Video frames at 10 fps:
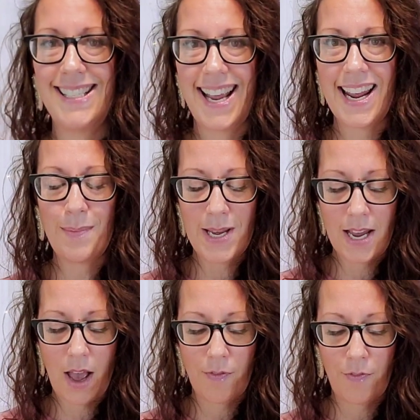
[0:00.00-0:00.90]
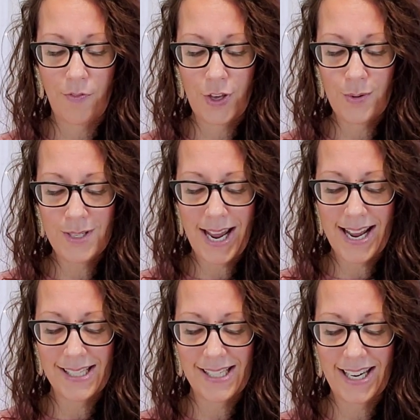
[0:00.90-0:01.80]
take me a few
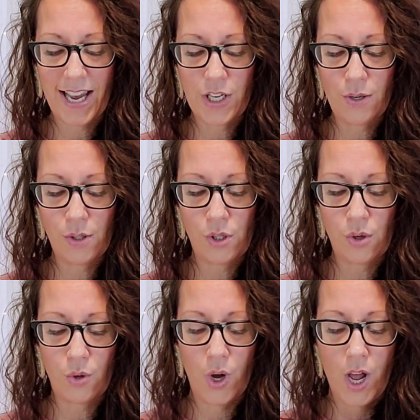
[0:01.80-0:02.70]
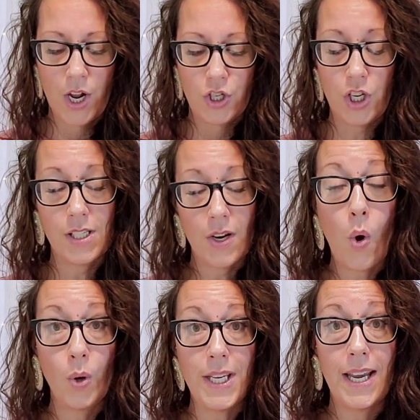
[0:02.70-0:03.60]
days to get used to just
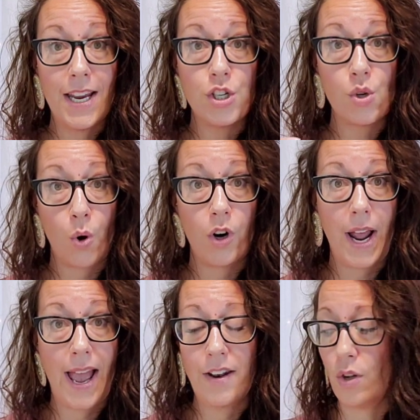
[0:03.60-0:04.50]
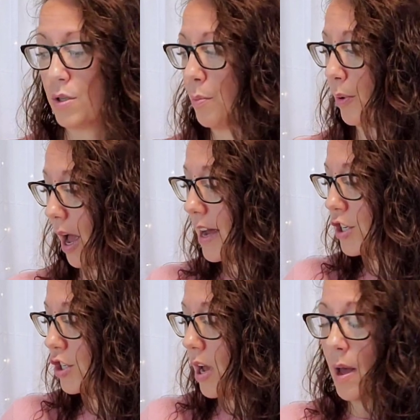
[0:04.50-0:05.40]
holding a shorter handled
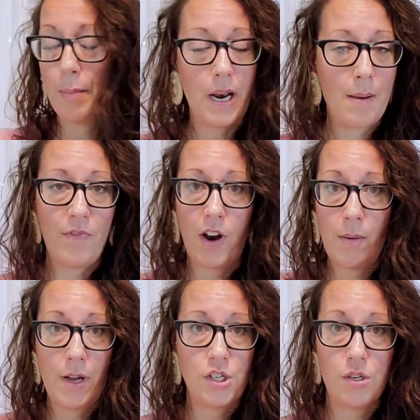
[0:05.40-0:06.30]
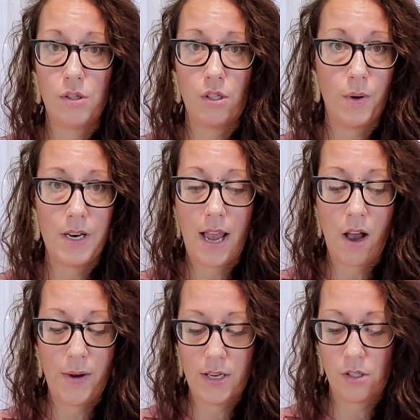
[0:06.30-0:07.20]
brush, but I'm very much used to it
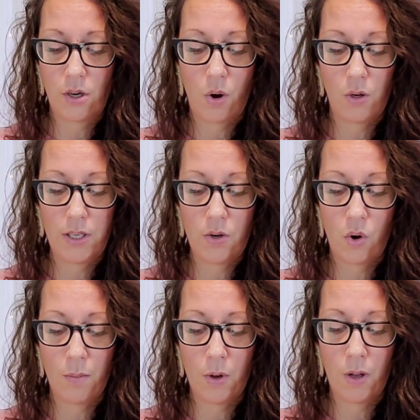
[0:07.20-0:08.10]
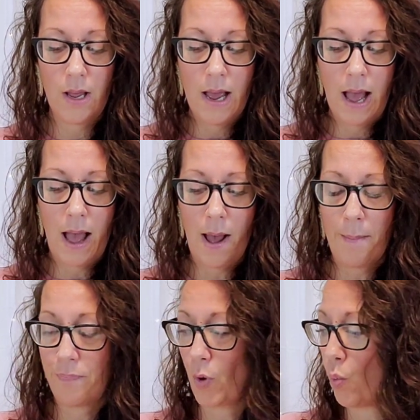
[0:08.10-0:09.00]
now. It's totally normal.
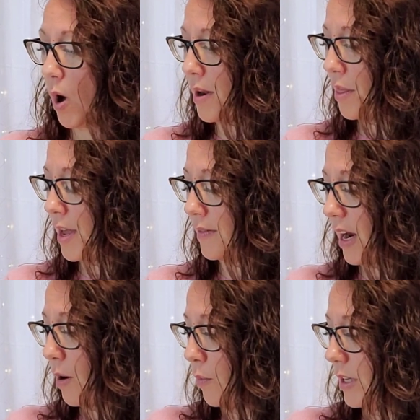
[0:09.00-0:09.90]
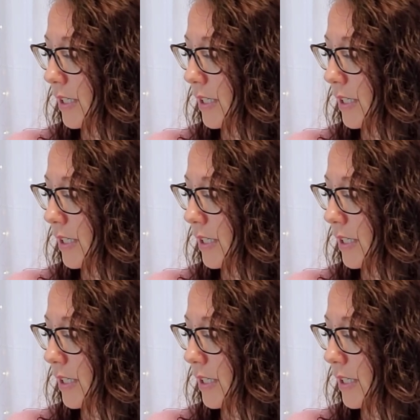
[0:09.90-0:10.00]
One thing that I will